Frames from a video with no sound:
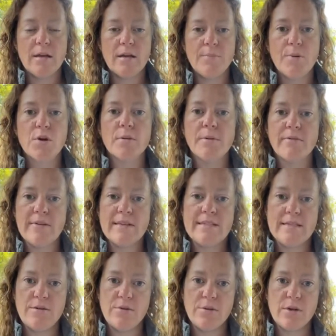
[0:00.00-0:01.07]
portable
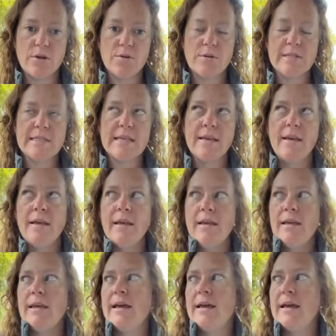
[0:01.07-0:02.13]
fencing with goats,
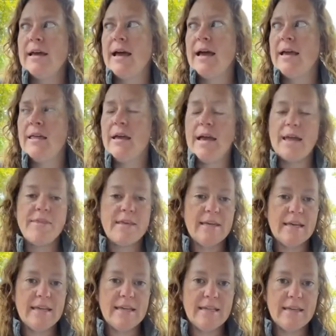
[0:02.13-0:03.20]
I think
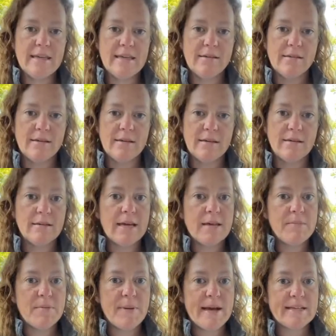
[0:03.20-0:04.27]
anything
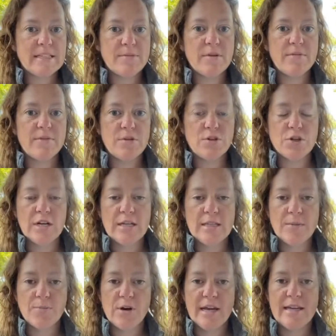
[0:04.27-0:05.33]
can be possible if you train
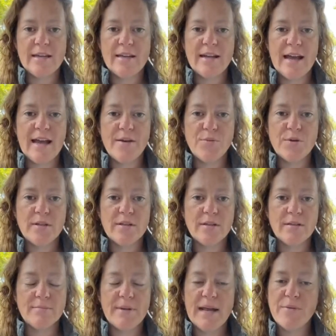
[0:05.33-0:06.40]
them right. I
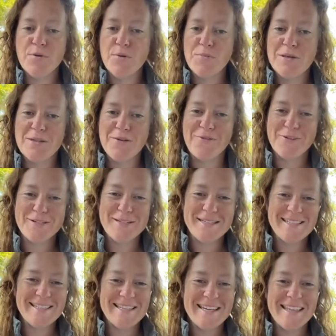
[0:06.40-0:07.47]
won't be the first
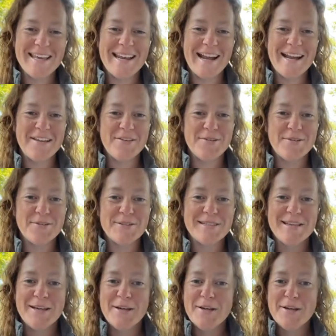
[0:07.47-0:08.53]
to say that I use
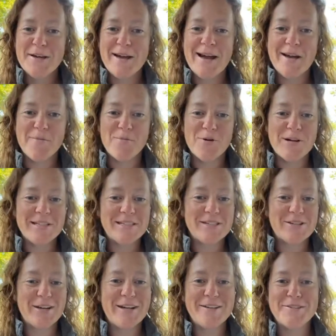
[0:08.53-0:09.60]
one
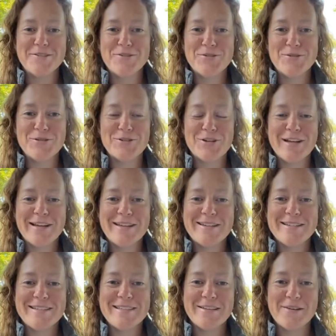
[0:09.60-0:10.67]
strand or two
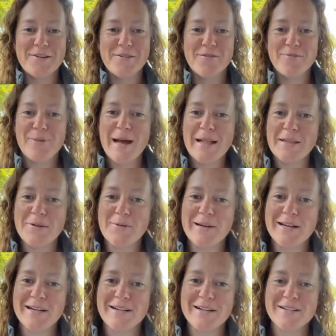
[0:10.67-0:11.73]
strands of
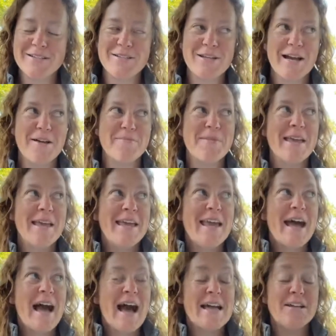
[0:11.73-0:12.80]
polywire.
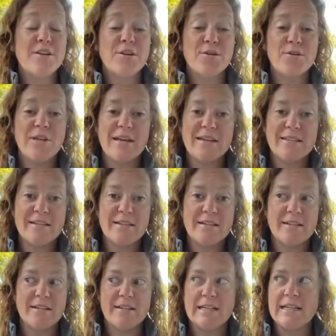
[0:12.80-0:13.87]
I know that
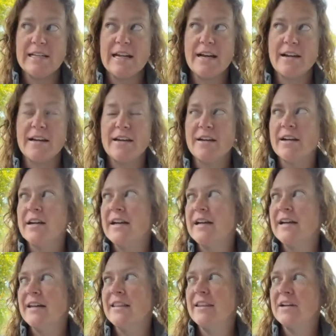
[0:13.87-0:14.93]
in our
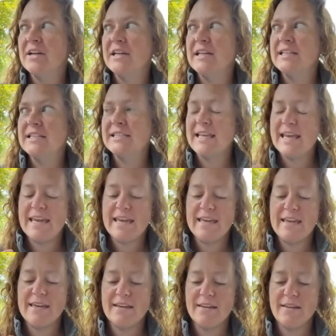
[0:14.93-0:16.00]
area, there is
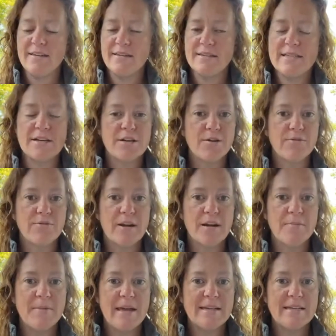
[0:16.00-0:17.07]
a dairy goat
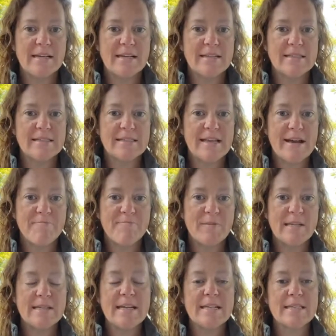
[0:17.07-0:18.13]
farm that does
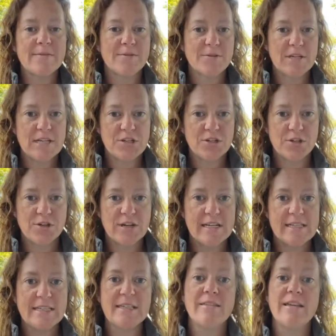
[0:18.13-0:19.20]
intensive rotational
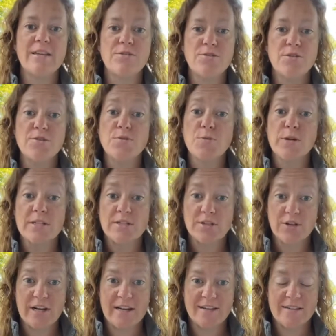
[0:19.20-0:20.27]
grazing, and they do use one
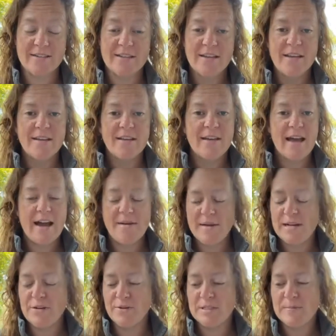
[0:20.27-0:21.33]
strand. I
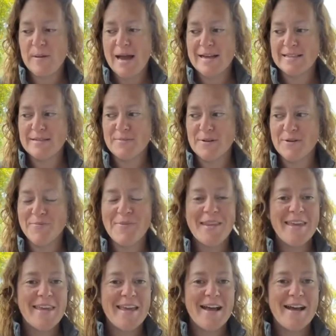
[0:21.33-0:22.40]
know it's possible.
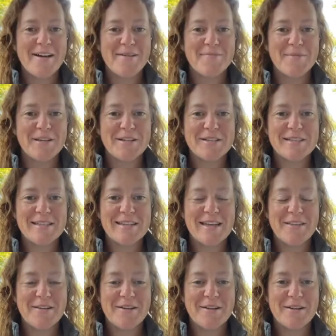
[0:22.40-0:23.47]
There's
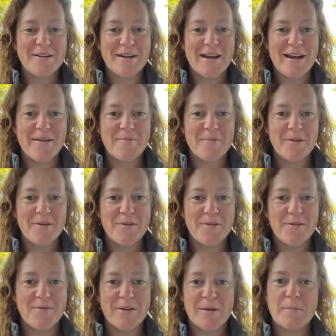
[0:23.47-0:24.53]
another
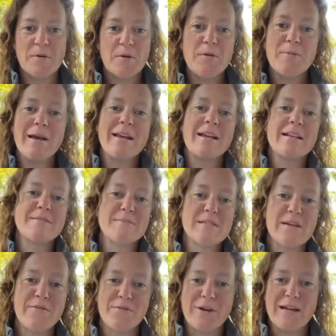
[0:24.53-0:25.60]
farmer, he probably calls
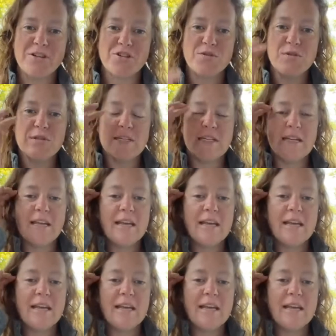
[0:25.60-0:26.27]
himself a rancher, who's in